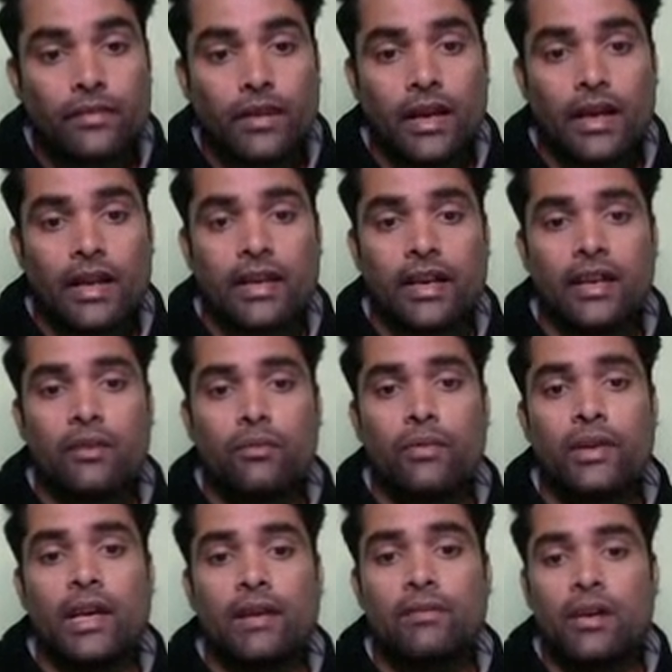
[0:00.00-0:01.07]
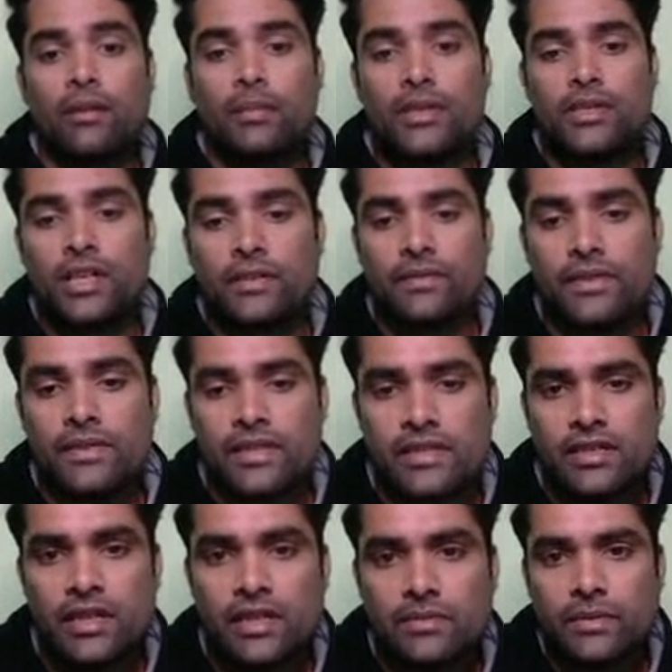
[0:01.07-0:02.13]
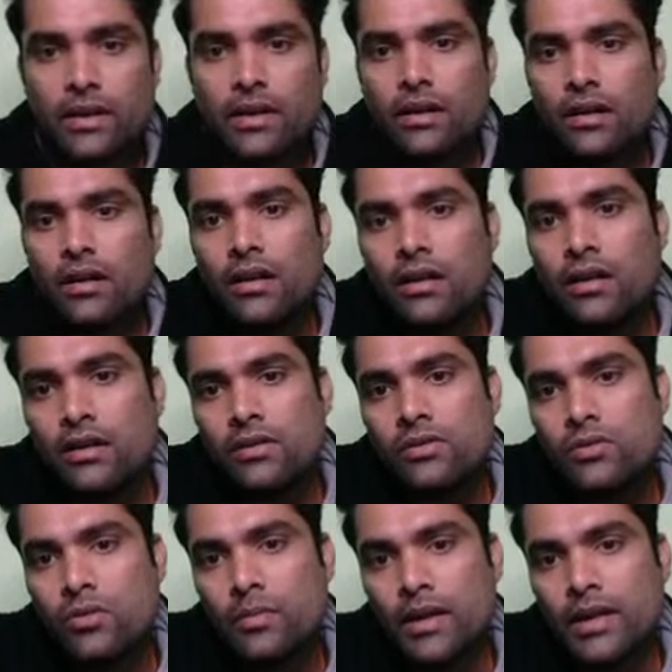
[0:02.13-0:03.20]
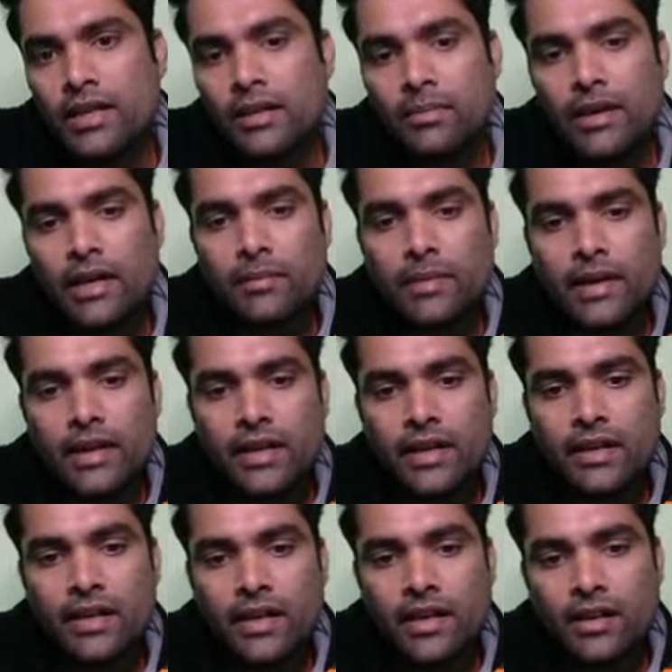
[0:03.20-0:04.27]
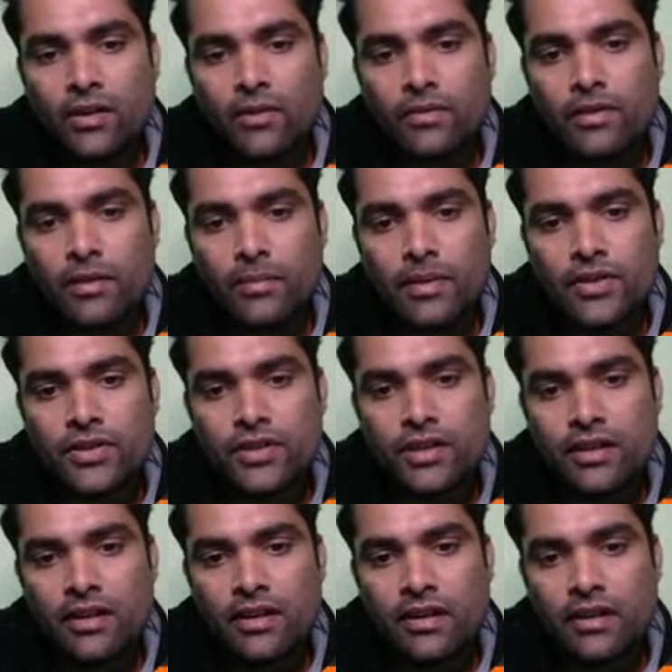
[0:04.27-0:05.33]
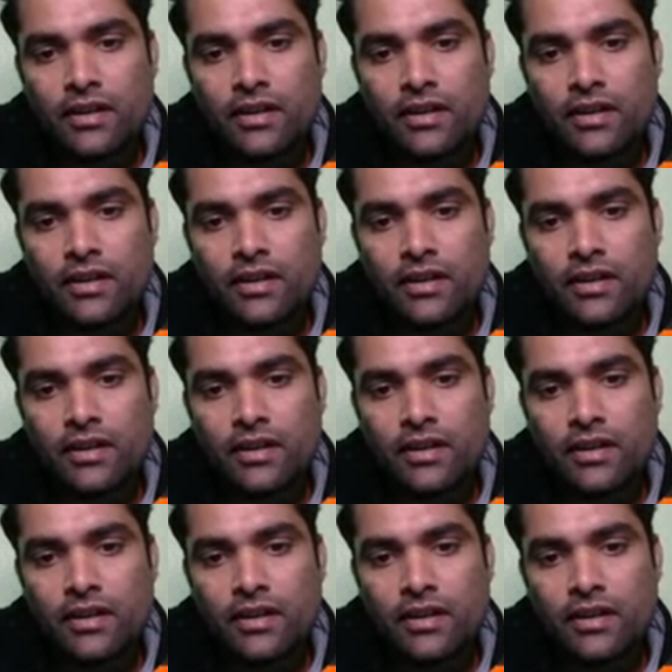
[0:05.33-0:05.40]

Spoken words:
And again we have combustion efficiency as well. So multiplied by eta of combustion,